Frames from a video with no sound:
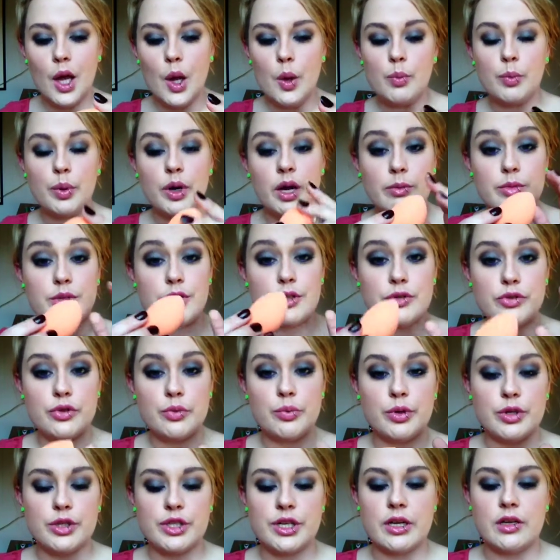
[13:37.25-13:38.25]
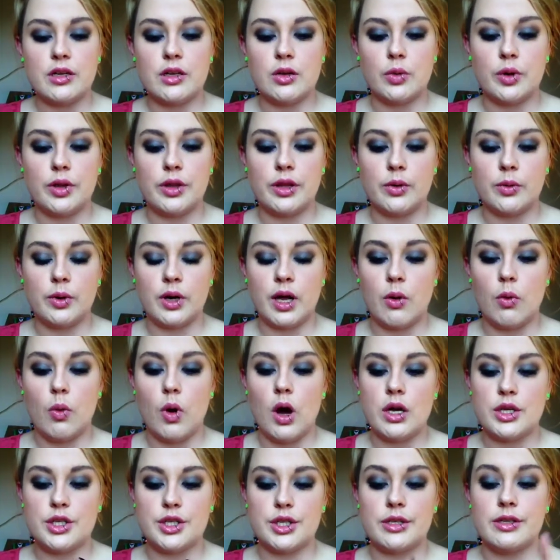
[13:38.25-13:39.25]
But I'm just super gentle with it when I
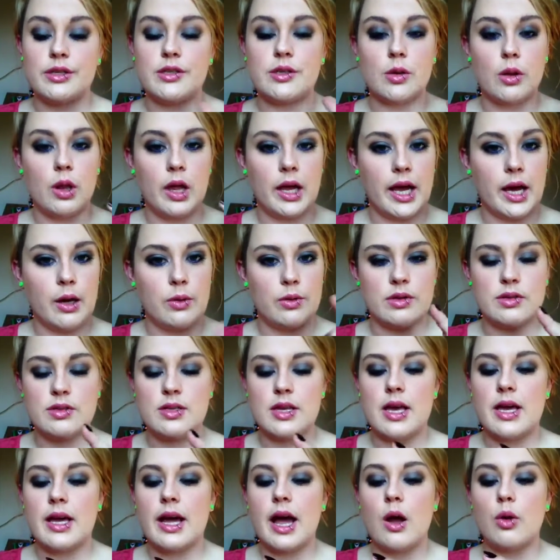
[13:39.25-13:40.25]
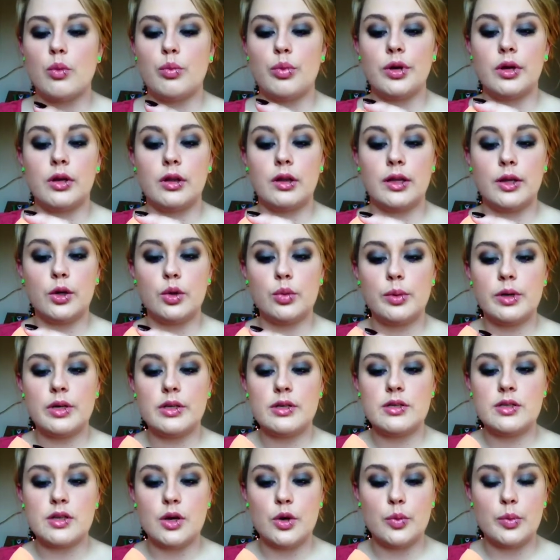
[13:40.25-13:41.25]
wash it. So like I was saying, I'll put a little bit of
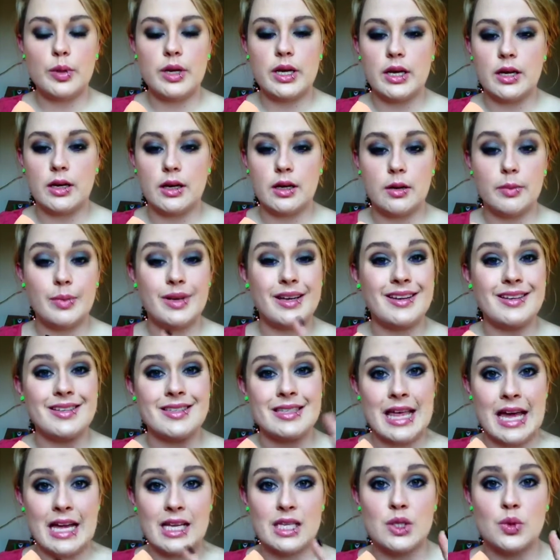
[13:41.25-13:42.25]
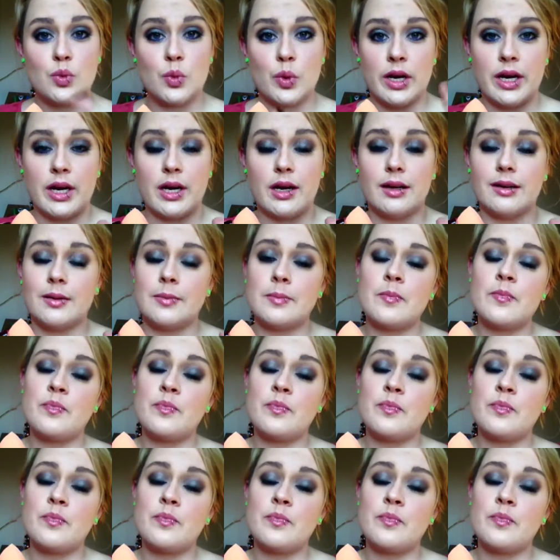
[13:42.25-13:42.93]
soap here because that's where